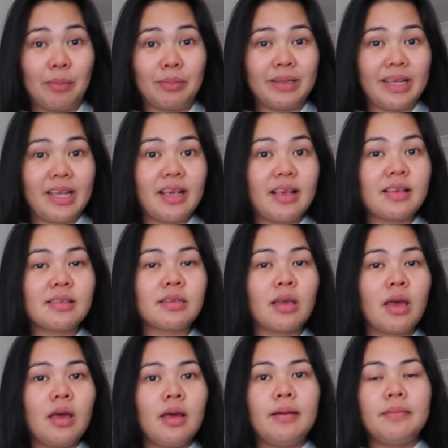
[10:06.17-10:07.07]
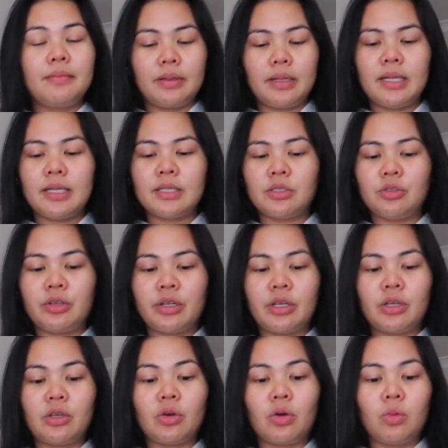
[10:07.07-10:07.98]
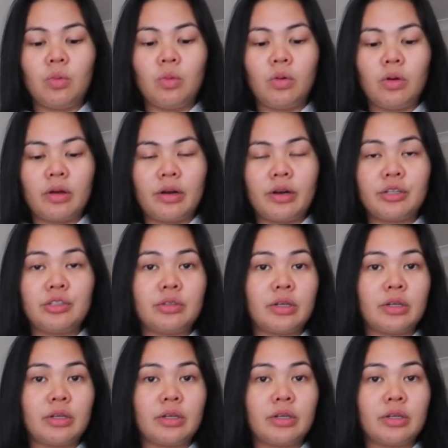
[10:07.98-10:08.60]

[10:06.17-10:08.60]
Please, please drink your water.